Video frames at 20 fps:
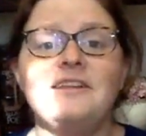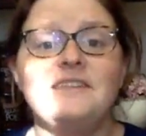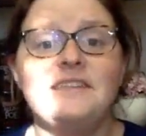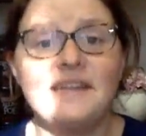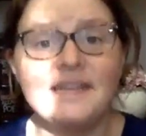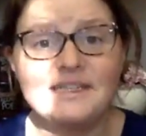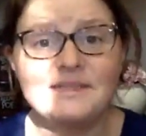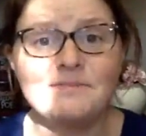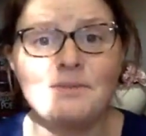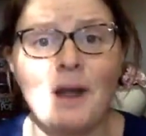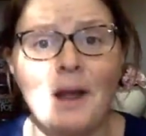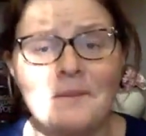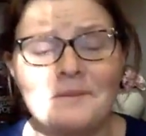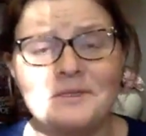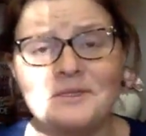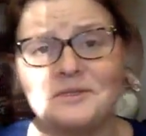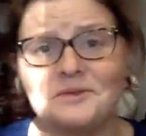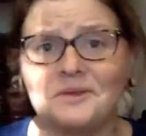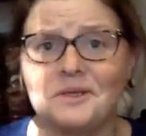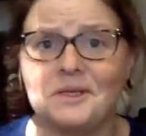Today's
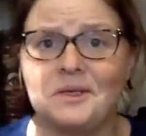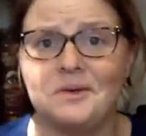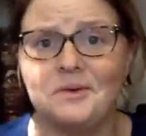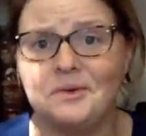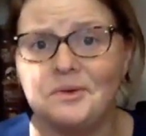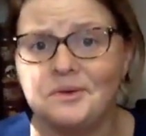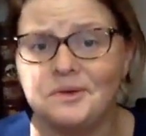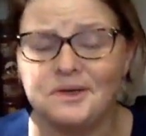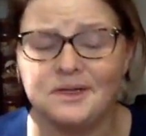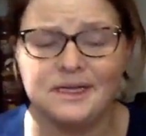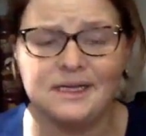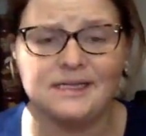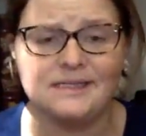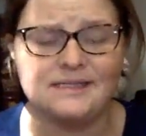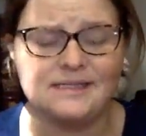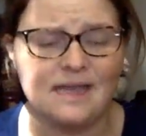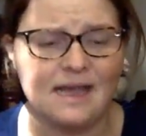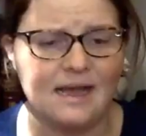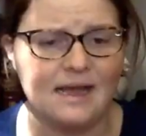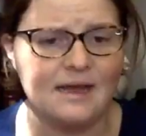prompt is really cool.
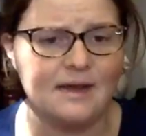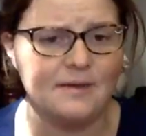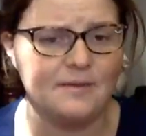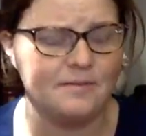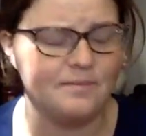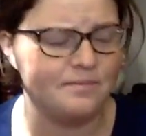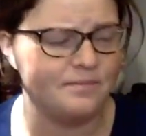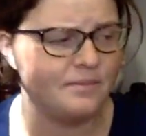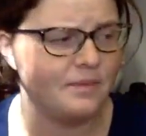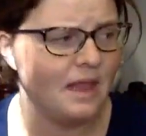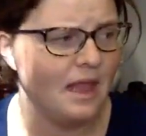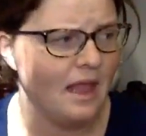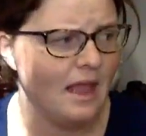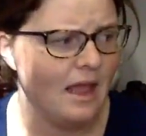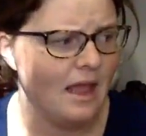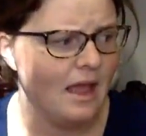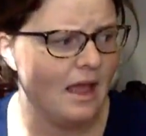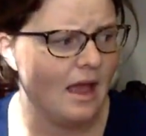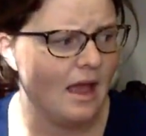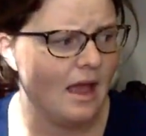It's
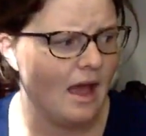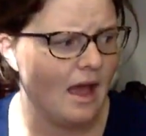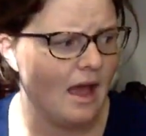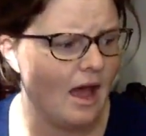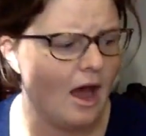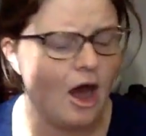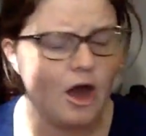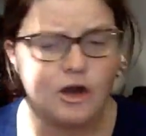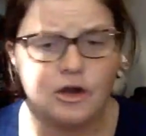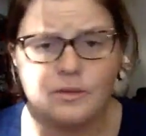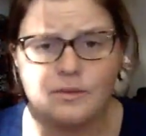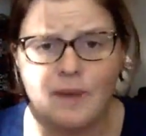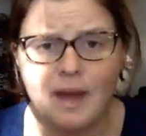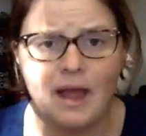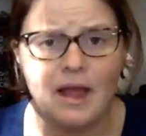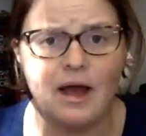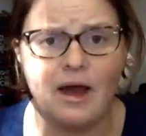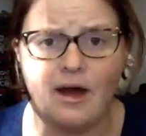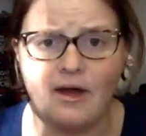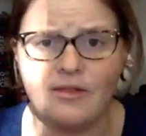auto
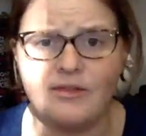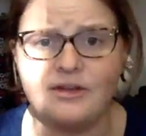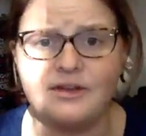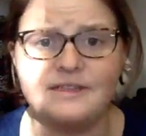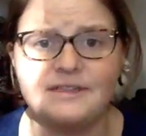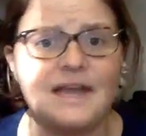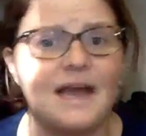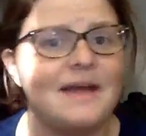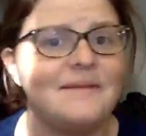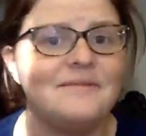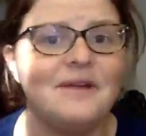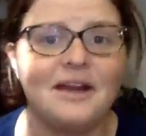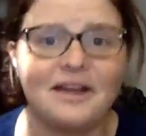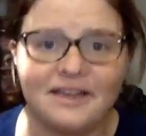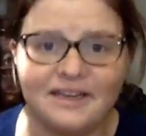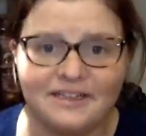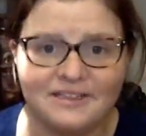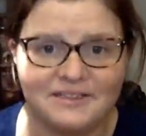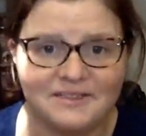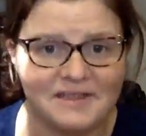by authors. I'm
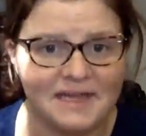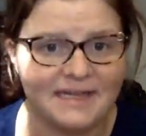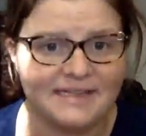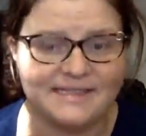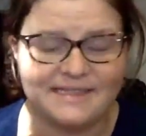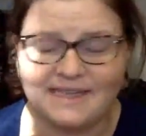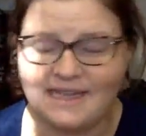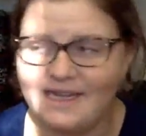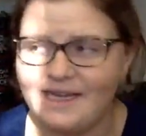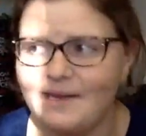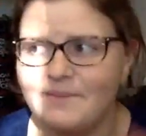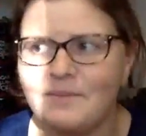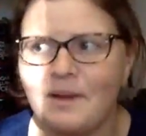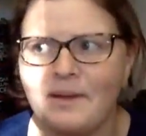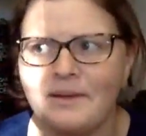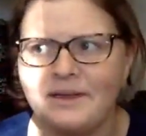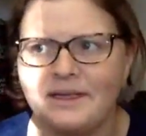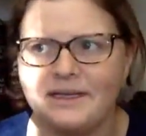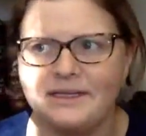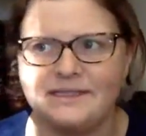not going to do that today.
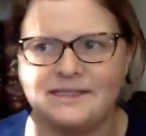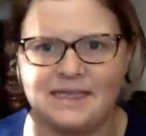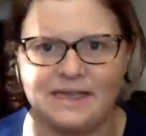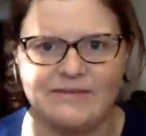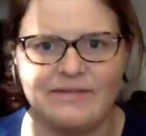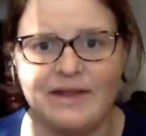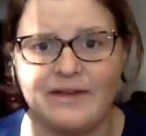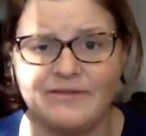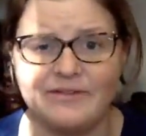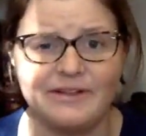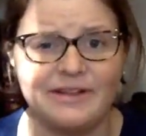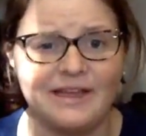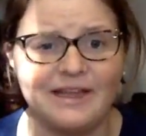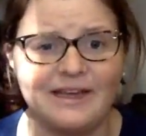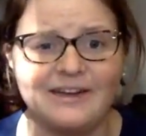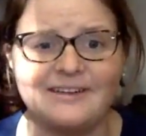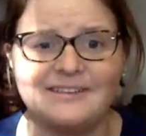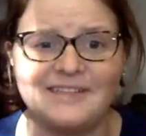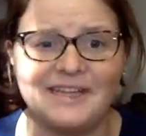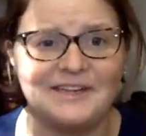I'm probably going to save that for
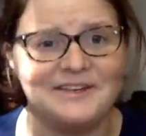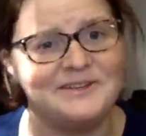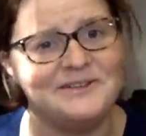later, because I